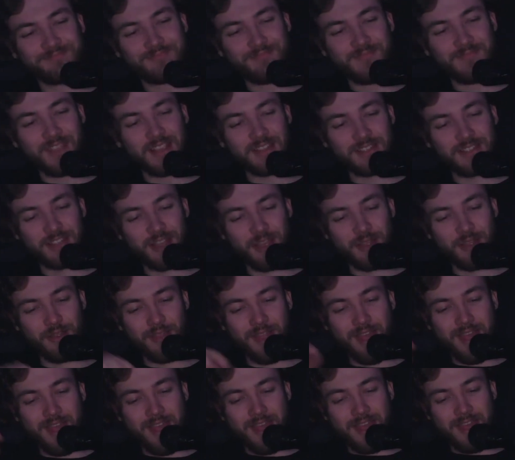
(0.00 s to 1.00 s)
So,
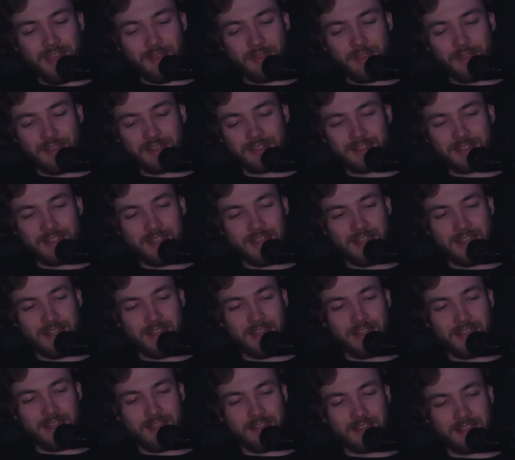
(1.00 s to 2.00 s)
this
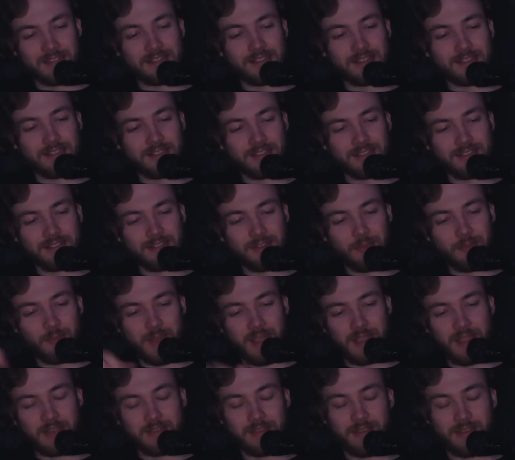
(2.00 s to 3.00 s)
is the Bear
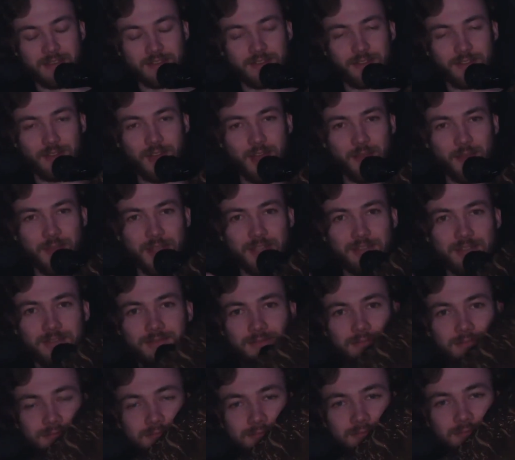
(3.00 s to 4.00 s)
Guitars Tsunami.
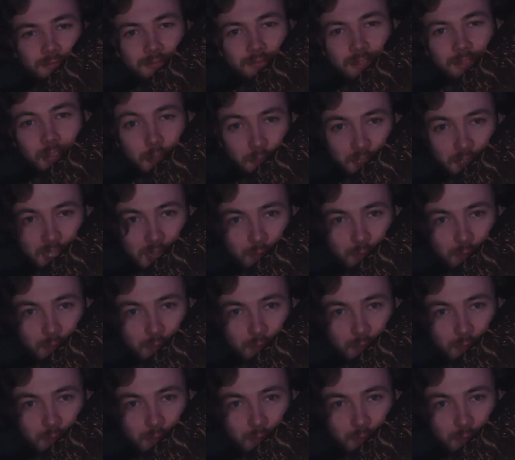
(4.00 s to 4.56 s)
I'm Sam